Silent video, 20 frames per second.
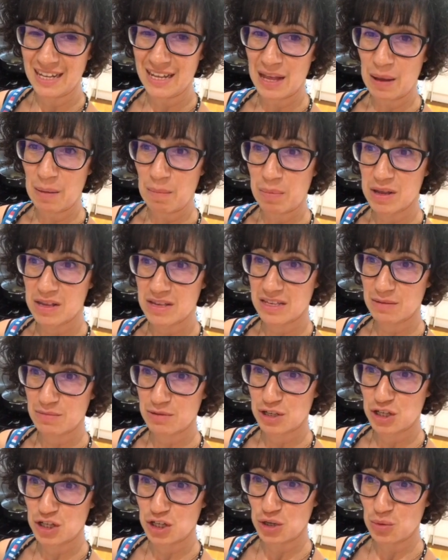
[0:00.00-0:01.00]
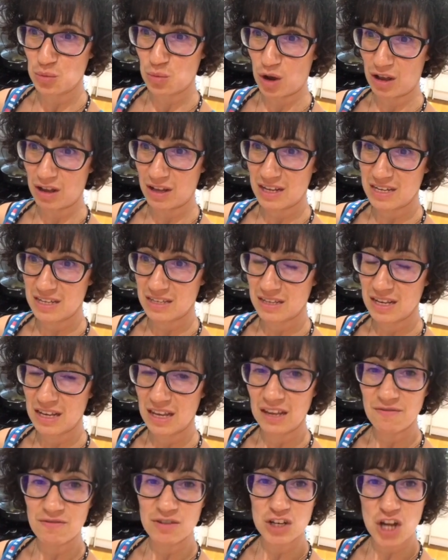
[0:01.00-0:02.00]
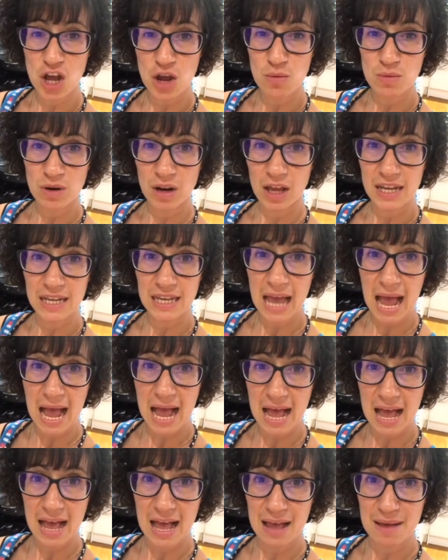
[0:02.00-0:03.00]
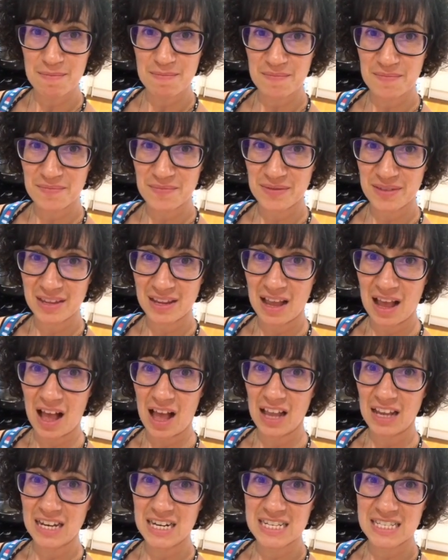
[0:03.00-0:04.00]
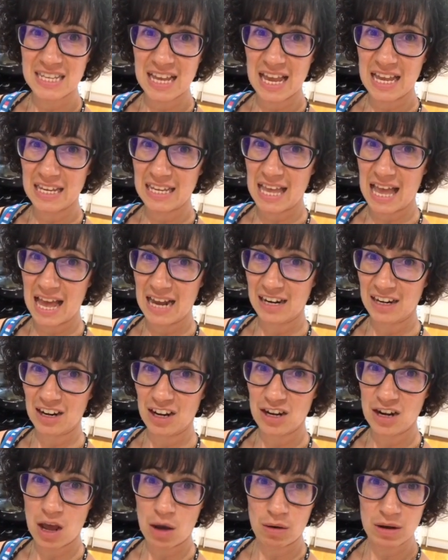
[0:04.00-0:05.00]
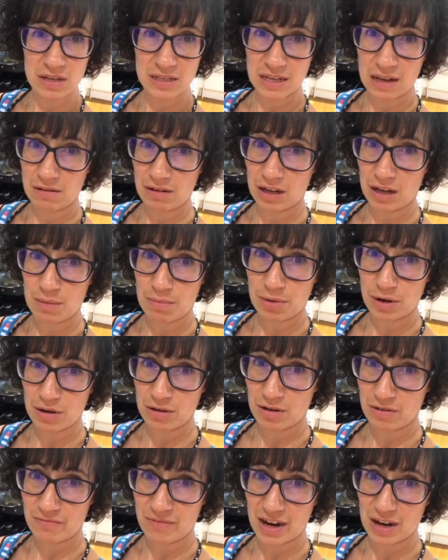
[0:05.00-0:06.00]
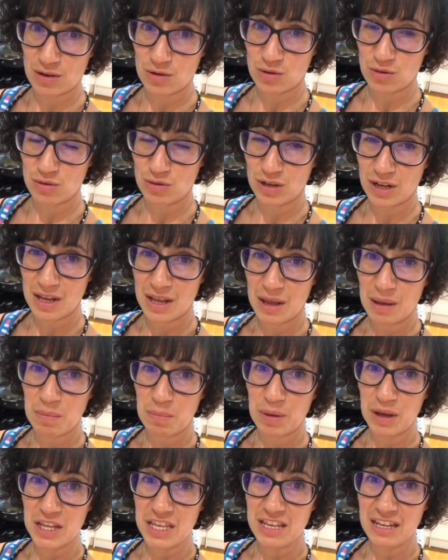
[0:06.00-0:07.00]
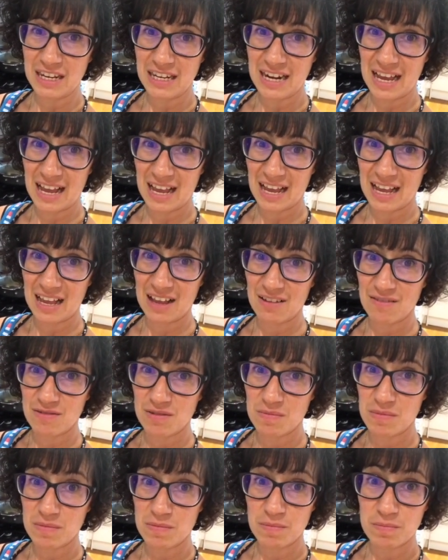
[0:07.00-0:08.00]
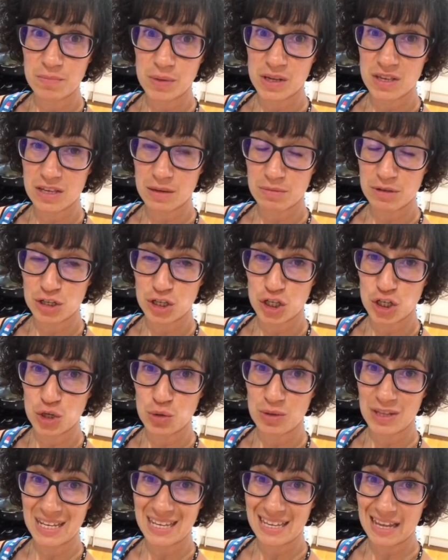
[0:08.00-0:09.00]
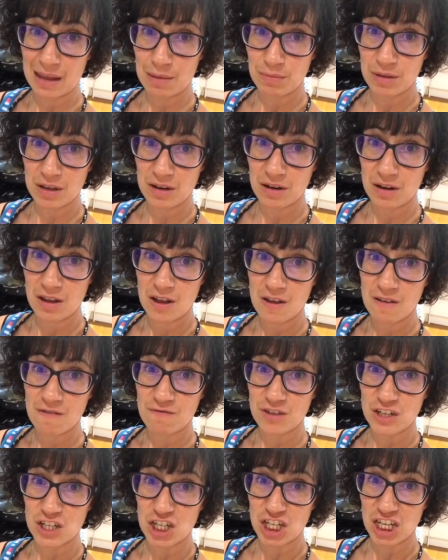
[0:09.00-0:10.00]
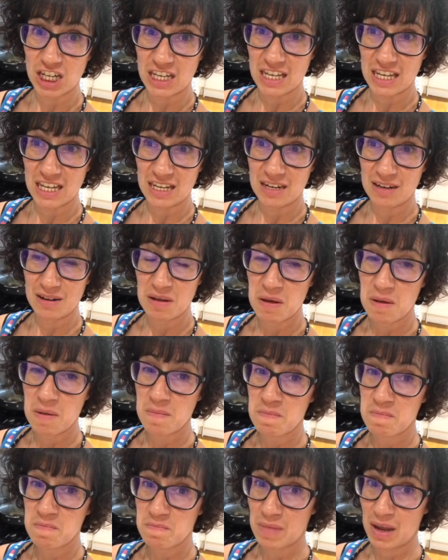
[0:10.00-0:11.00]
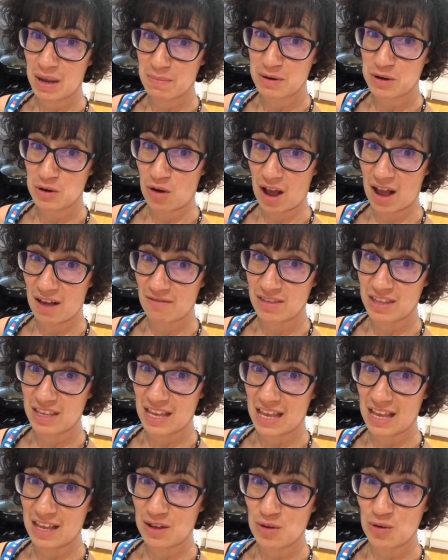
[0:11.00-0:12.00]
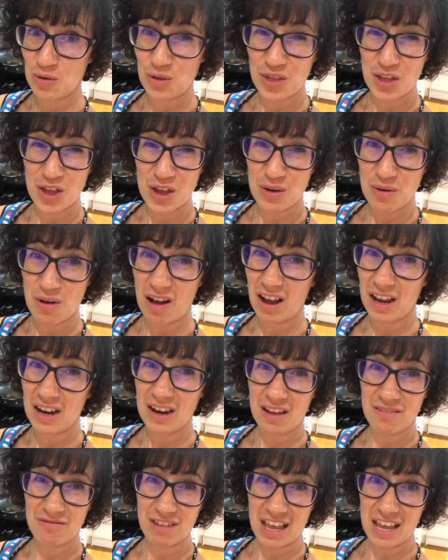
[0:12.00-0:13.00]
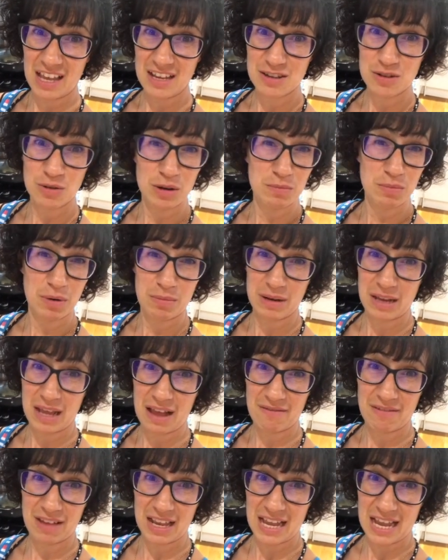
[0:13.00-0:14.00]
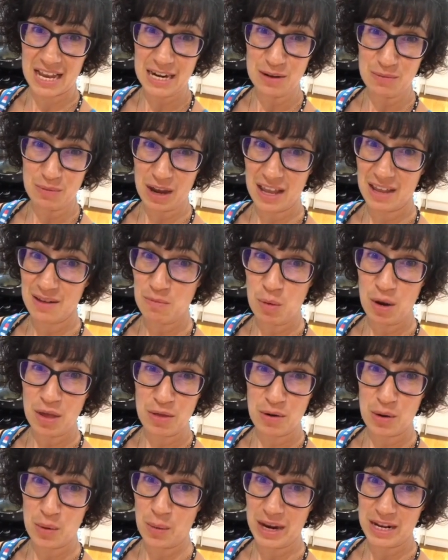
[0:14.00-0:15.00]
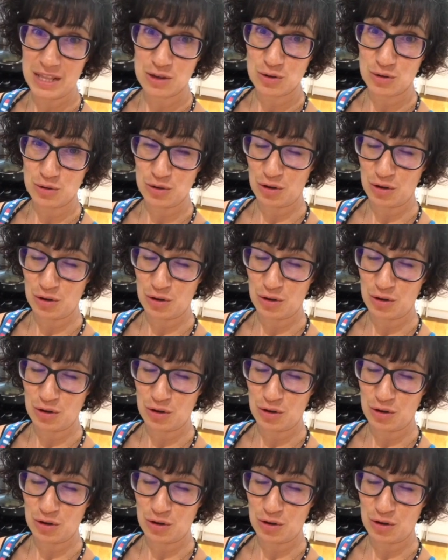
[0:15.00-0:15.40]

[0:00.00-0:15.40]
But substitute wise, if you don't like ham, I'm gonna say it again, and I know I sound like a broken record, but you can have, put substitute the gammon for chicken. Maybe not have the egg, although I love egg, so I'd probably have egg anyway, whether it went or